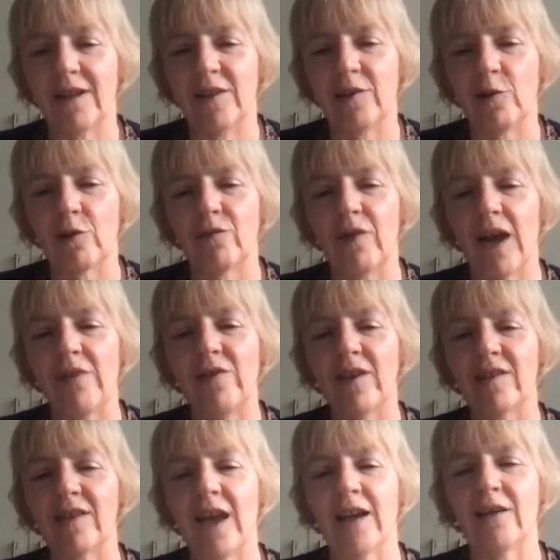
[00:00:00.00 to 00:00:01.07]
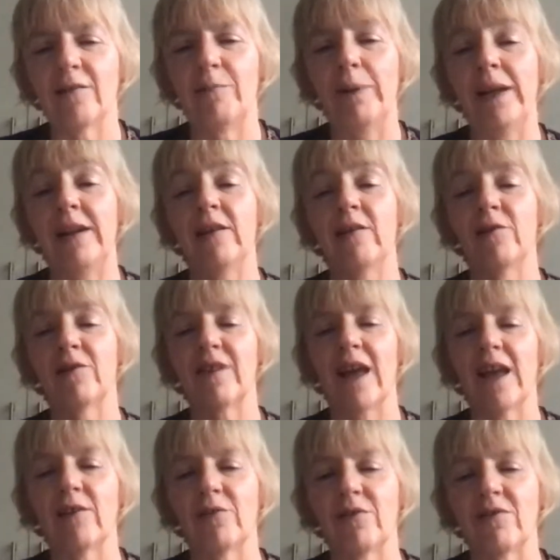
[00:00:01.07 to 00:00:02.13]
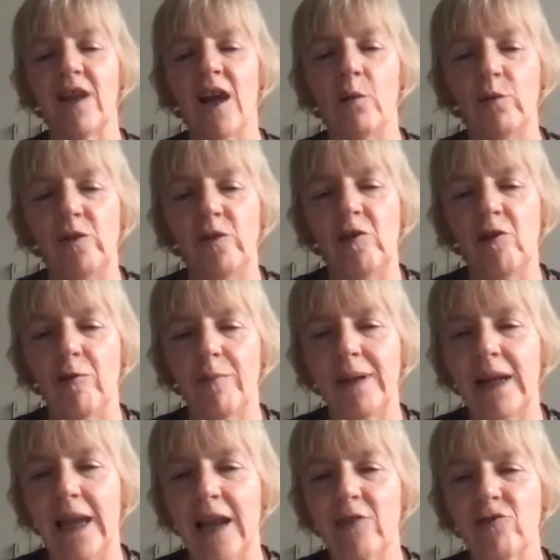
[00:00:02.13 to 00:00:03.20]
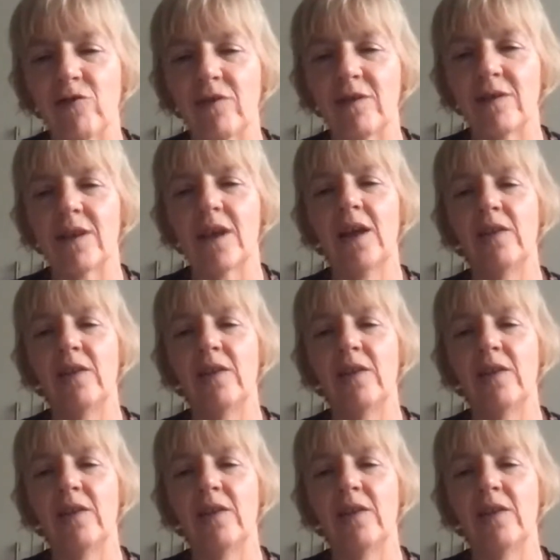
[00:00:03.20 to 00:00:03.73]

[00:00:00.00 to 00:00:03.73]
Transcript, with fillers: and those five year cycle, political cycles start with the European elections.